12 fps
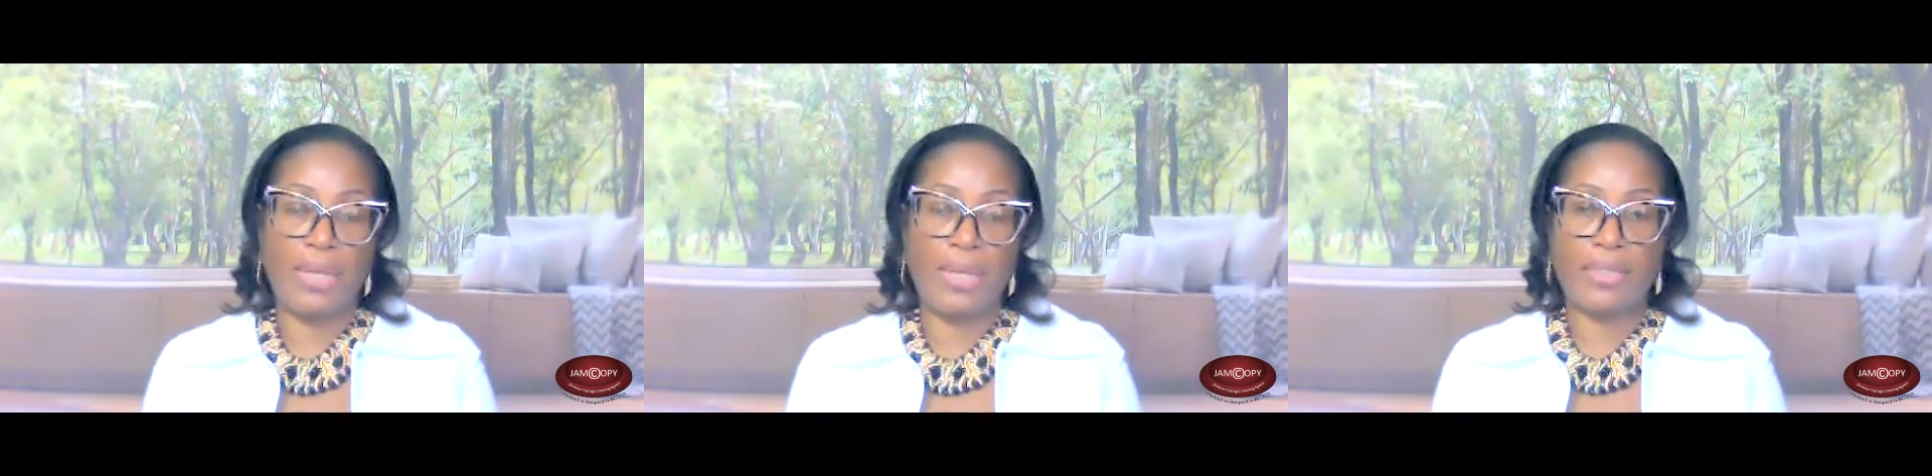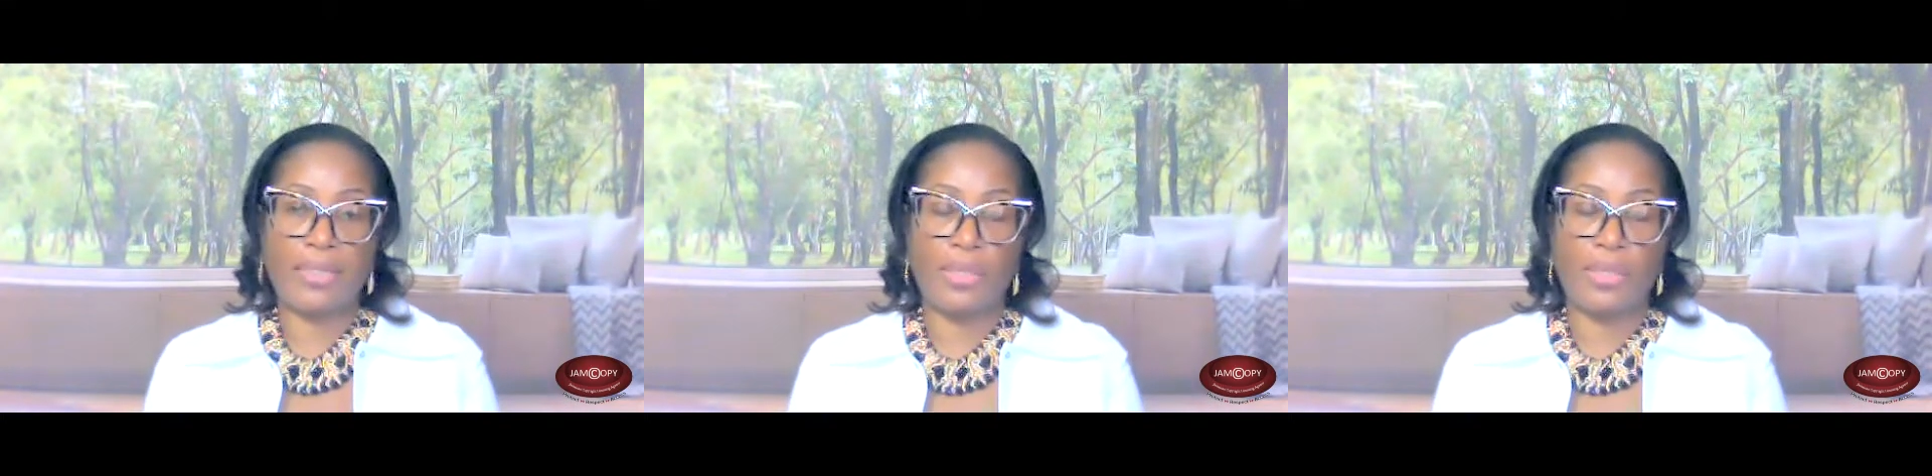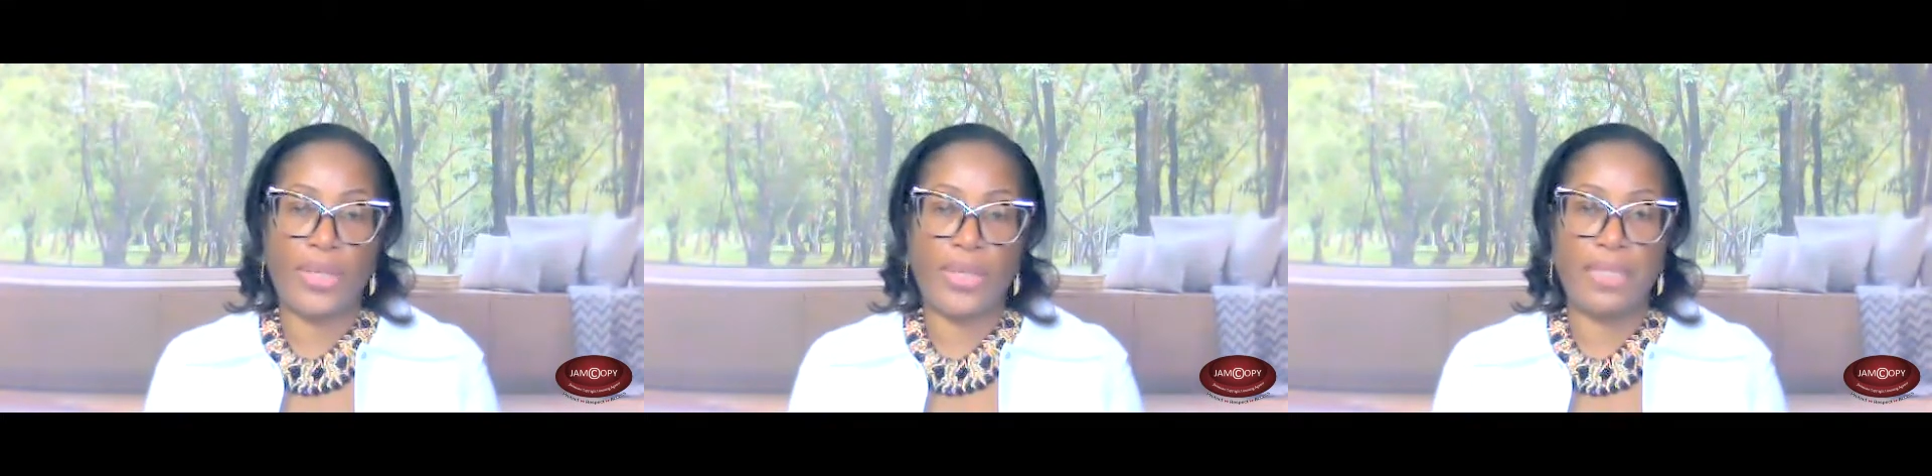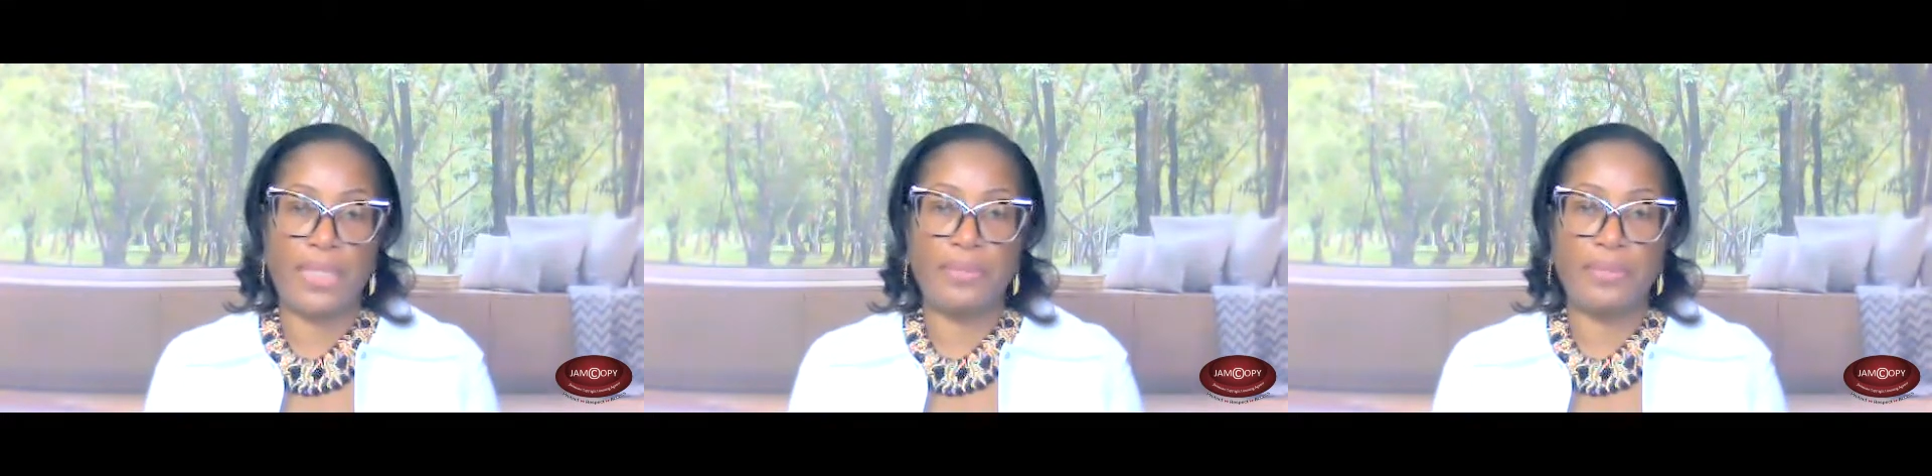mental
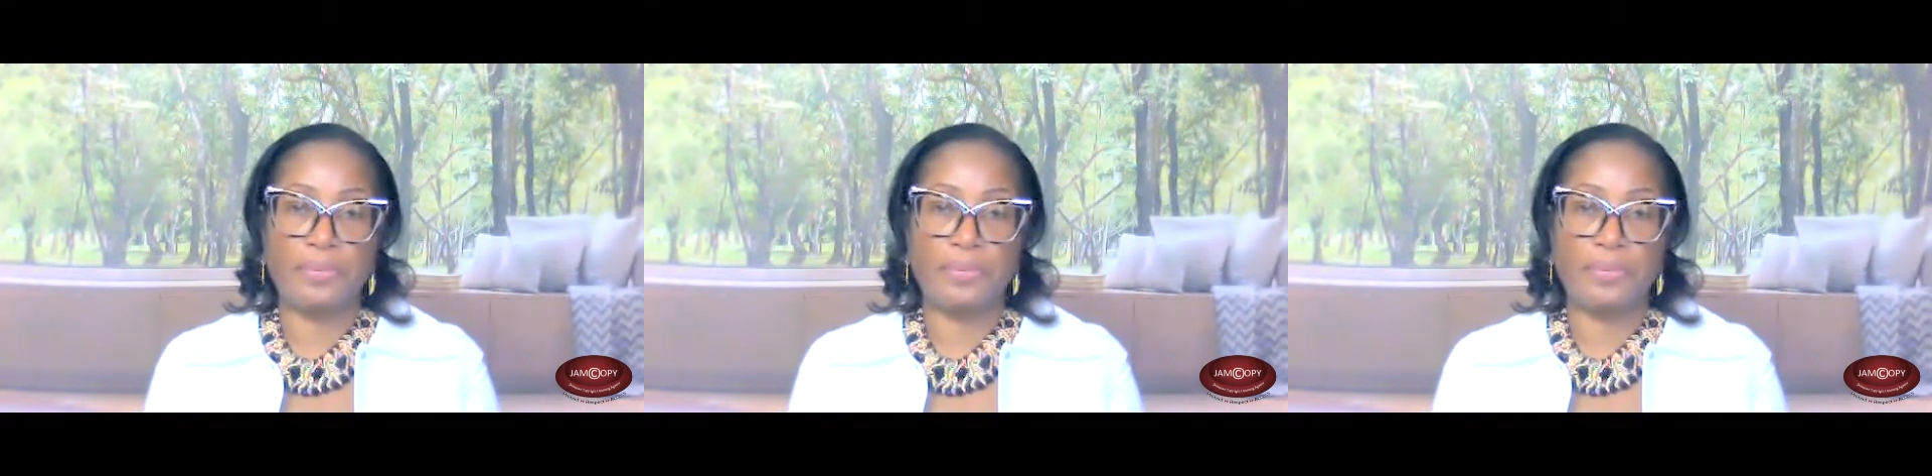well-being.